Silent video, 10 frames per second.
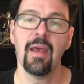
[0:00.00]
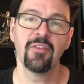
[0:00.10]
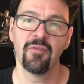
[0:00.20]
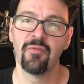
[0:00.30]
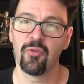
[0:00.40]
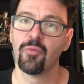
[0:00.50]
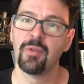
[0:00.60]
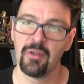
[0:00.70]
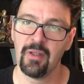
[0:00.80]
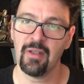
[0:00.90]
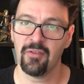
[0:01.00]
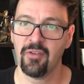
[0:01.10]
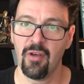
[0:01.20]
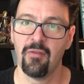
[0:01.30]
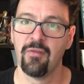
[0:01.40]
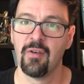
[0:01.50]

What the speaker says: has invulnerability itself.